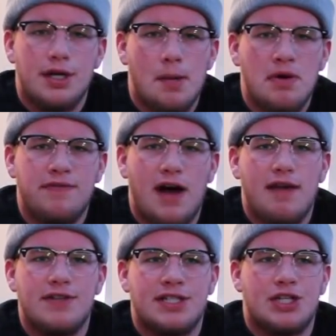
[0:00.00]
Number
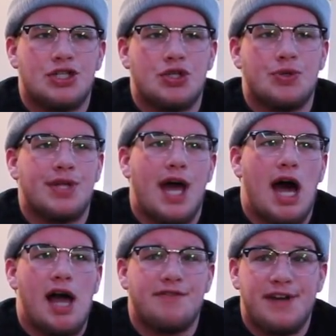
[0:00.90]
5 is a shoe that
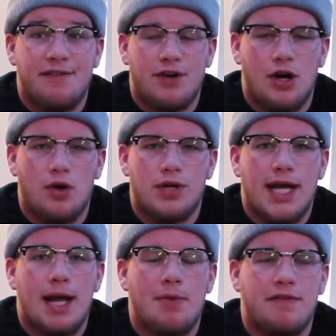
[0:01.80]
I've never owned.
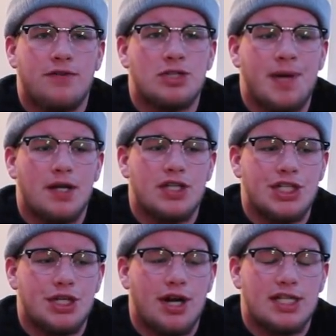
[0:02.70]
I got my first pair
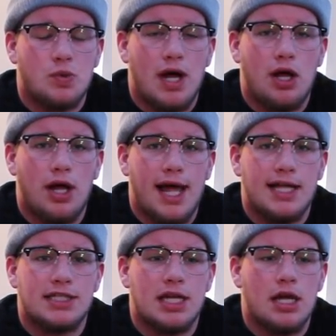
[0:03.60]
this year as well
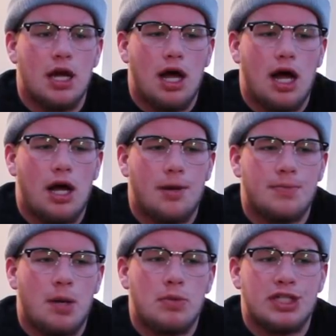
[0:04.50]
as
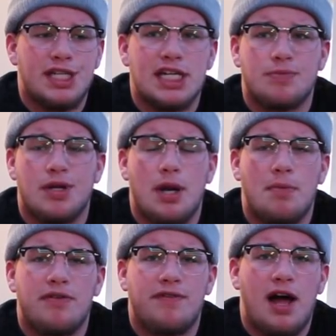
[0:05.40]
number 6, but
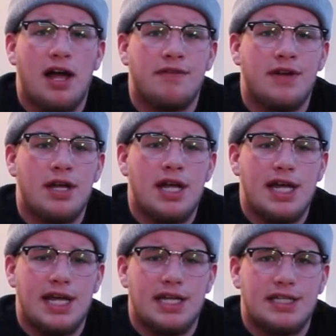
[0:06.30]
number 5
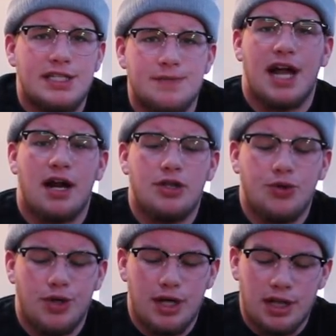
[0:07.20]
is the Air
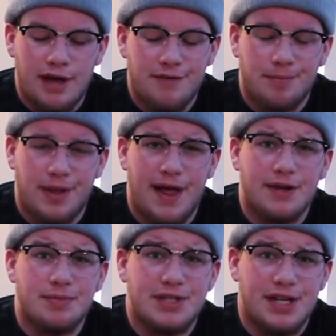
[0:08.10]
Jordan 11
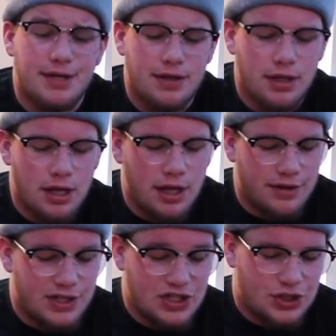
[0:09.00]
Platinum Tint.
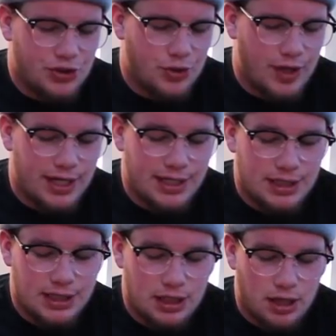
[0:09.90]
This shoe
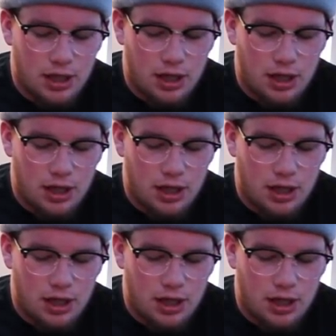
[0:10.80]
is